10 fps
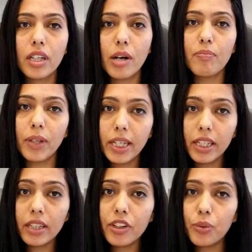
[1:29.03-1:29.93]
complete
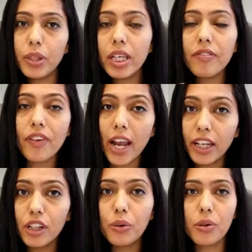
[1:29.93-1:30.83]
it to the
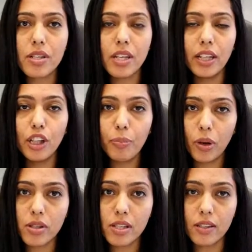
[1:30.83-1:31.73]
final goods and the
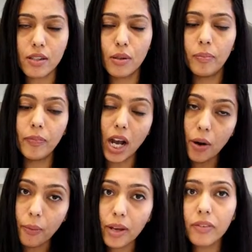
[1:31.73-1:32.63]
process.
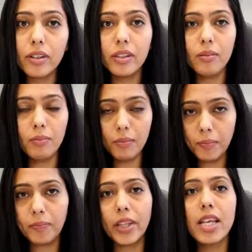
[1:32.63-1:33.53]
However,
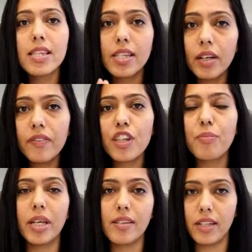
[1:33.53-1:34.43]
in
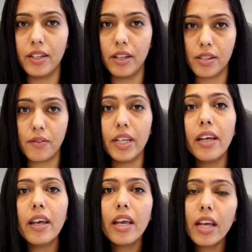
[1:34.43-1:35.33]
service-based industry,
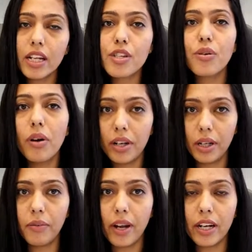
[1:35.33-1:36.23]
it's not
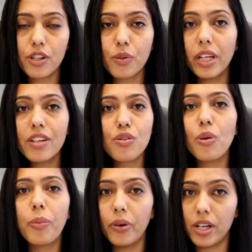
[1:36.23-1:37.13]
required. So there is
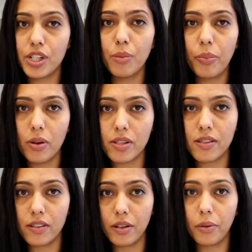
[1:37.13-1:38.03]
no production
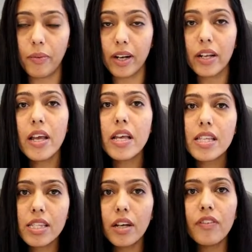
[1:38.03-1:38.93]
process is required.
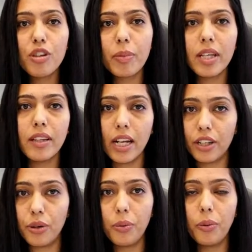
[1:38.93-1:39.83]
Service-based, that
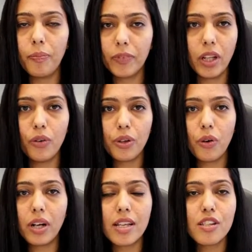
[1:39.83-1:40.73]

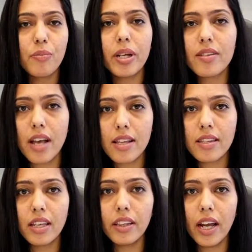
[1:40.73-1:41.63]
your customer is
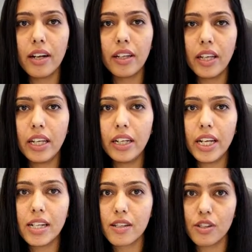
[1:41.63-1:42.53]
asking that he
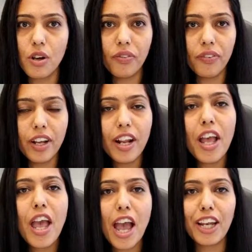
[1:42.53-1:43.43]
needs a software
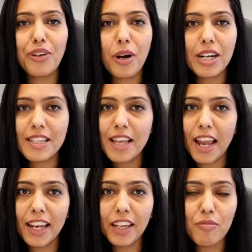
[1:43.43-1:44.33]
and you are
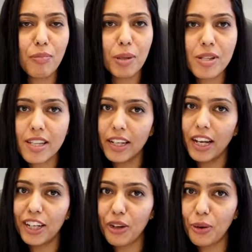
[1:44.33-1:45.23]
designing, maybe
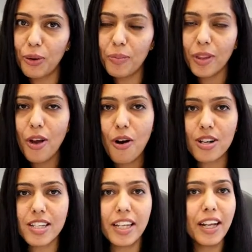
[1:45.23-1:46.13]
sitting at your home
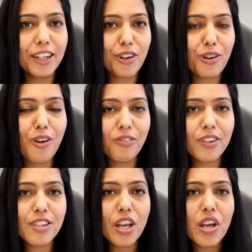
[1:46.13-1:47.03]
or sitting at your
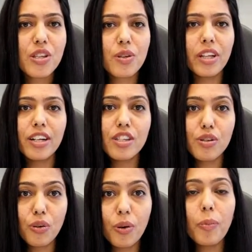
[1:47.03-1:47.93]
office. So there is
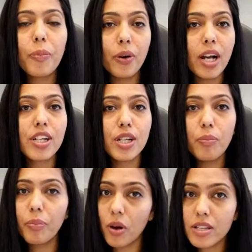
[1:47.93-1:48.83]
no
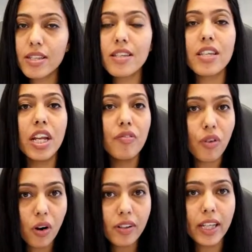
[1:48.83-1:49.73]
production process
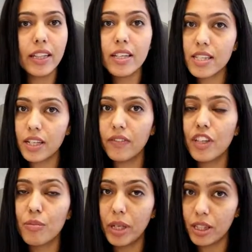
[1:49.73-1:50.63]
involved in the
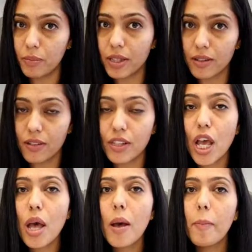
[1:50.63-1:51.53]
service-based business.
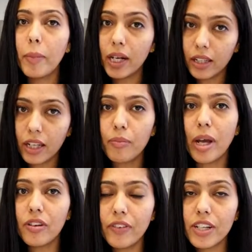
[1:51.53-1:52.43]
But in
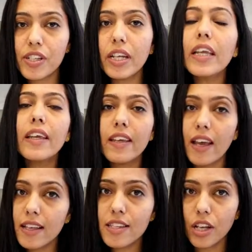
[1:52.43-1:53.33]
manufacturing,
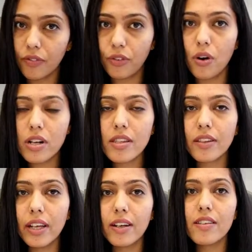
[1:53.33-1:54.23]
yes, of course,
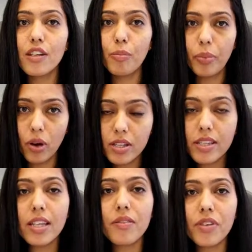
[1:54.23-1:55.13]
there is a
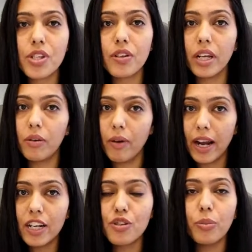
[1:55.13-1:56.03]
process which
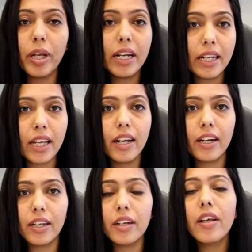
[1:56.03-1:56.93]
requires to be
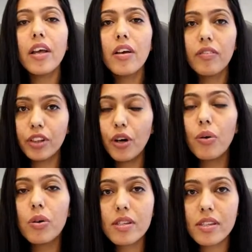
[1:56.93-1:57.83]
integrated with the
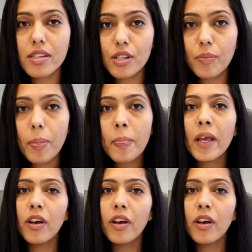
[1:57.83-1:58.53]
whole system.